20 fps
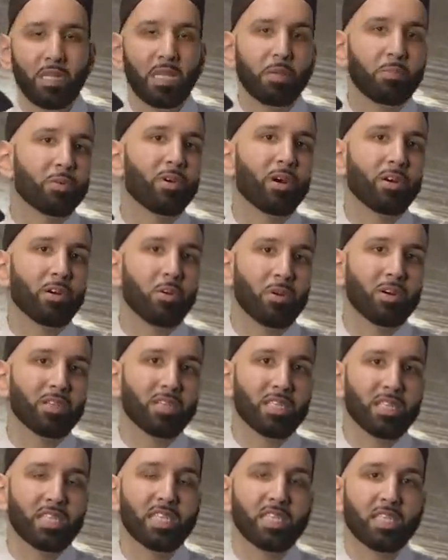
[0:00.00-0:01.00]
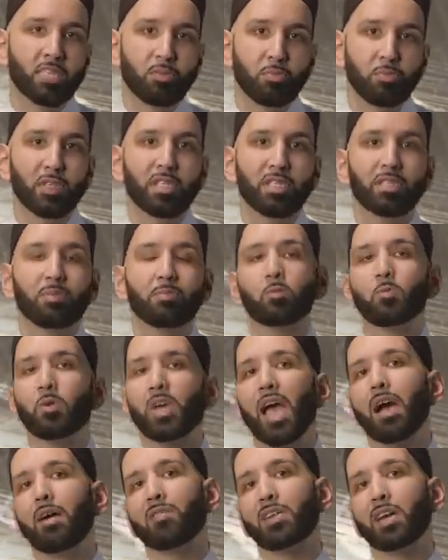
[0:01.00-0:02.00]
People are going to see us as Muslims.
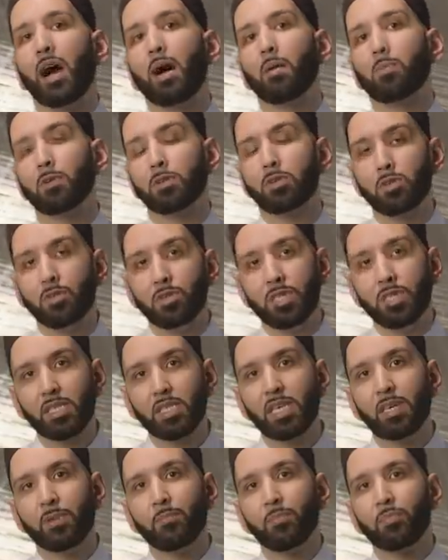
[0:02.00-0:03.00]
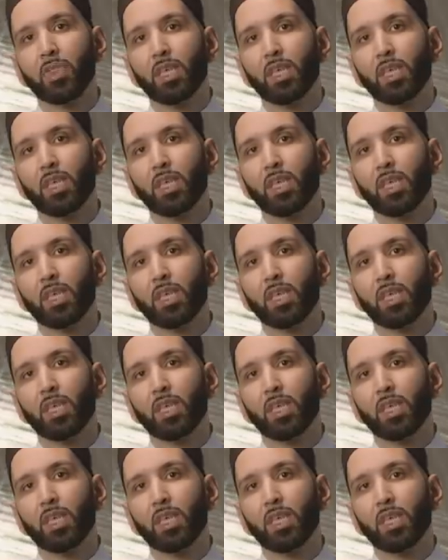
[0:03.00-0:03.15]
We have an opportunity